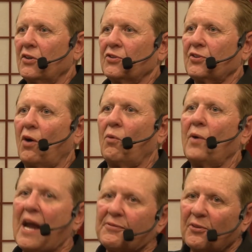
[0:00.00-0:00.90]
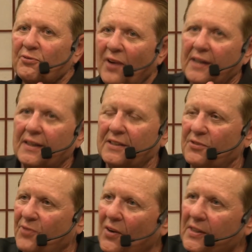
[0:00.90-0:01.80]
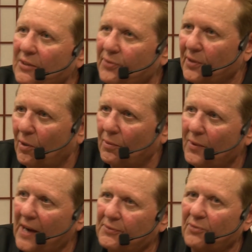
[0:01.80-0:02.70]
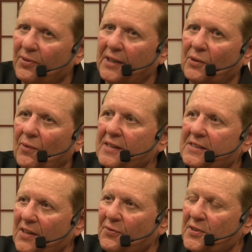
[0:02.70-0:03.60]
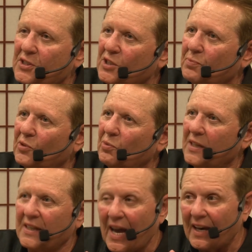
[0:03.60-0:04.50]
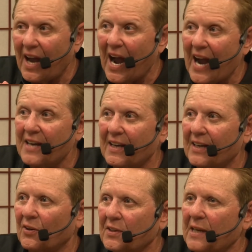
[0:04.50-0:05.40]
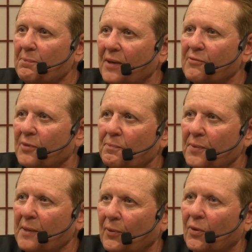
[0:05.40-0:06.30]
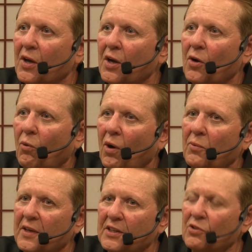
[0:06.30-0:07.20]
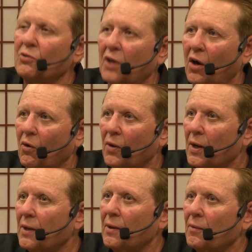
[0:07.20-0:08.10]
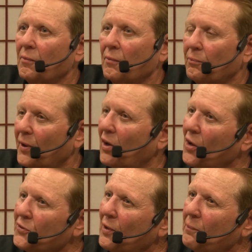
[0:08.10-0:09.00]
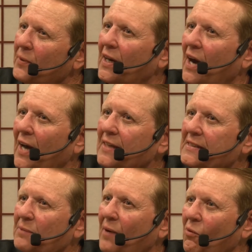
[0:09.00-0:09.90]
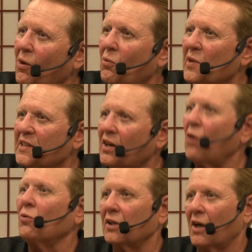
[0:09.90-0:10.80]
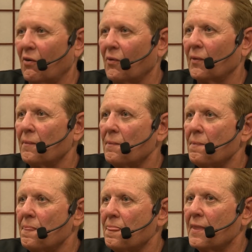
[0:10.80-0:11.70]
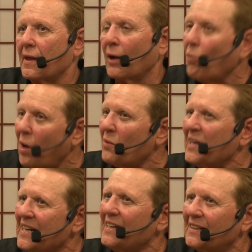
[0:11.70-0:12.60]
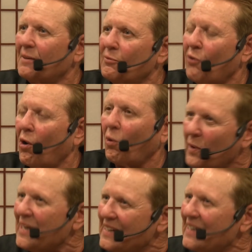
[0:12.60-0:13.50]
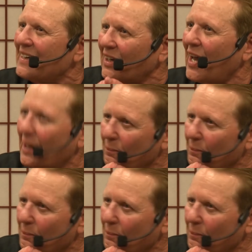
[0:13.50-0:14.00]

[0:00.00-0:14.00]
So we have to find, it's very difficult, but we have to find the right synthesis between not hiding or keeping from people what we do know, but also being honest about what we don't know. And what we need them for. We need a lot